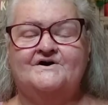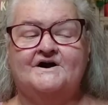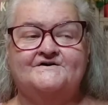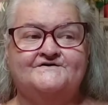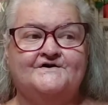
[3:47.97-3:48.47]

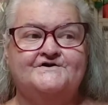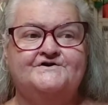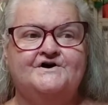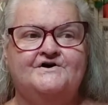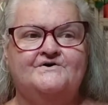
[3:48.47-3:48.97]
Okay, so you
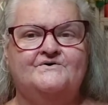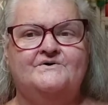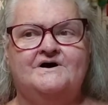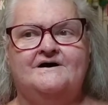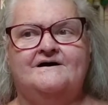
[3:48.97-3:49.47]

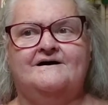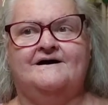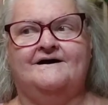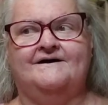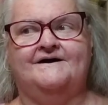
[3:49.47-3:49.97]
know
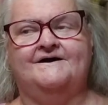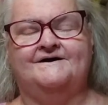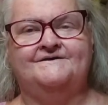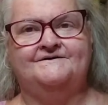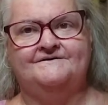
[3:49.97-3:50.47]
I
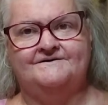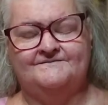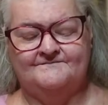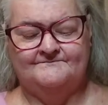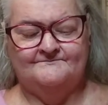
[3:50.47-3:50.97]
had
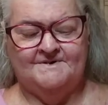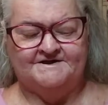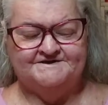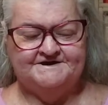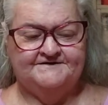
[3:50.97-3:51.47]

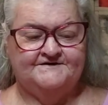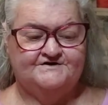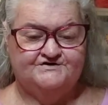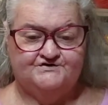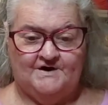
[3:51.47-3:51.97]
my teeth
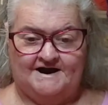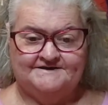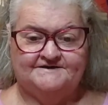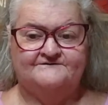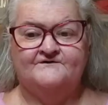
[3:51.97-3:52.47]

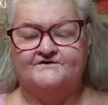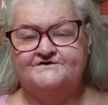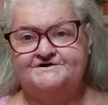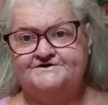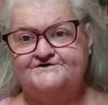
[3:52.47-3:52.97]
extracted for
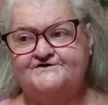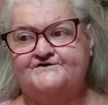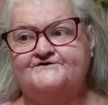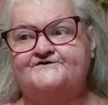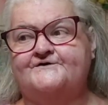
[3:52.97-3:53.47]
the
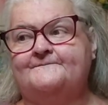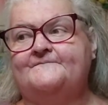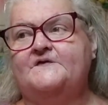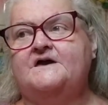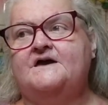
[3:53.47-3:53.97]
dentures,
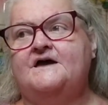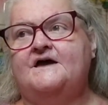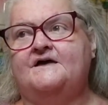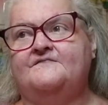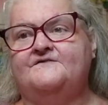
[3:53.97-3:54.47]

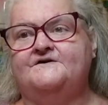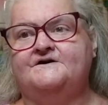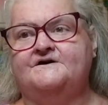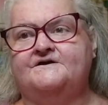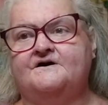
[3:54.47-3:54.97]
and
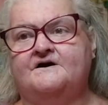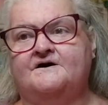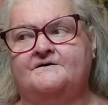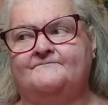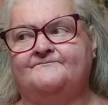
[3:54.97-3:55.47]
then
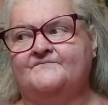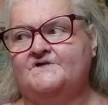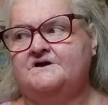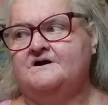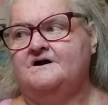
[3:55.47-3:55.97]

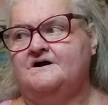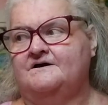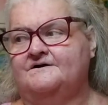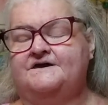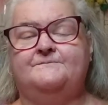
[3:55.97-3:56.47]

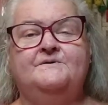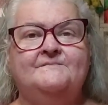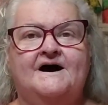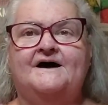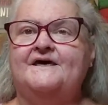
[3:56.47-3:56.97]
keep in
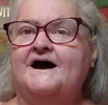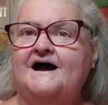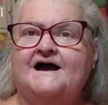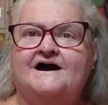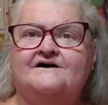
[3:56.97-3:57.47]
mind I
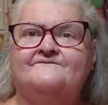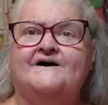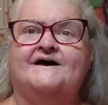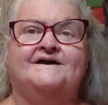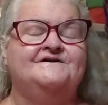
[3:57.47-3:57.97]
have
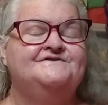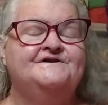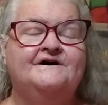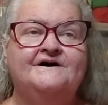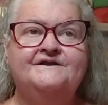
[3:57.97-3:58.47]
a
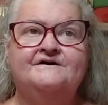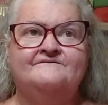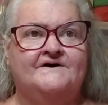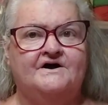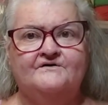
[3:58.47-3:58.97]
ton
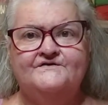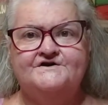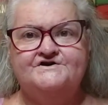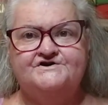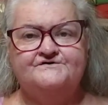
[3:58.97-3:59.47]
of health
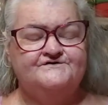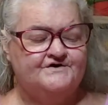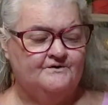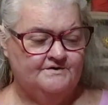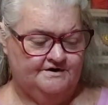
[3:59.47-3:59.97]
issues
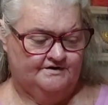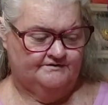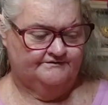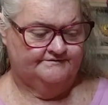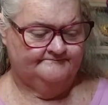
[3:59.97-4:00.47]
going
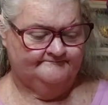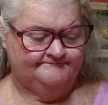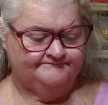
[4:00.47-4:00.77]
on